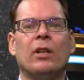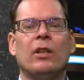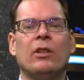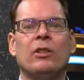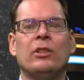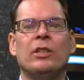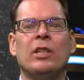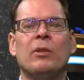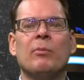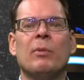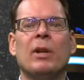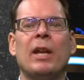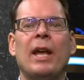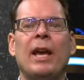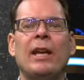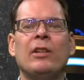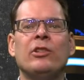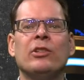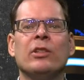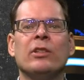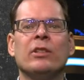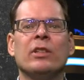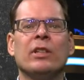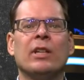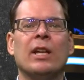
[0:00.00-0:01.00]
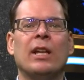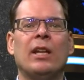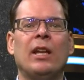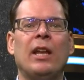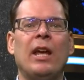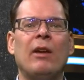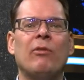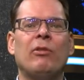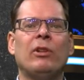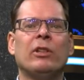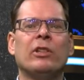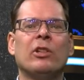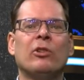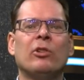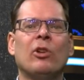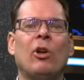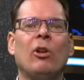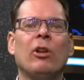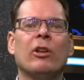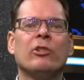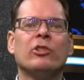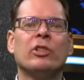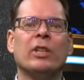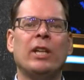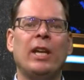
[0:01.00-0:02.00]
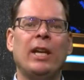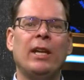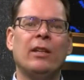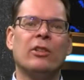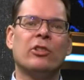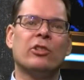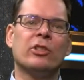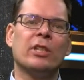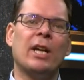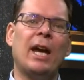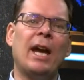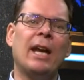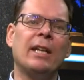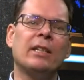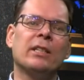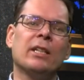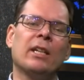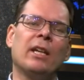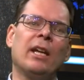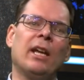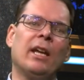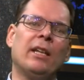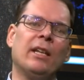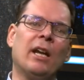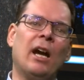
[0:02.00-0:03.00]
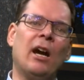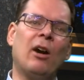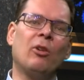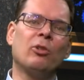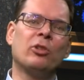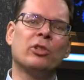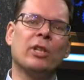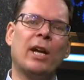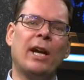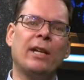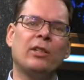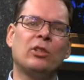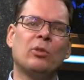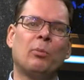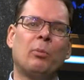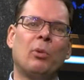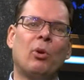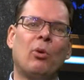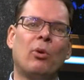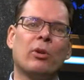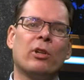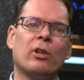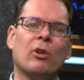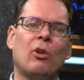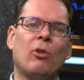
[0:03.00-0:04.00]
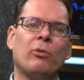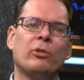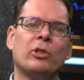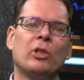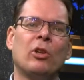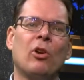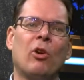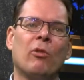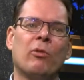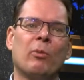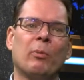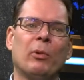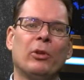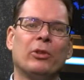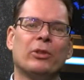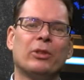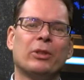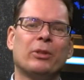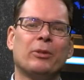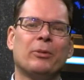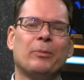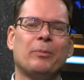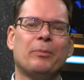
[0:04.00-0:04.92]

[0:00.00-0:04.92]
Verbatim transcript: simulation can level the knowledge inside and outside the border of the government.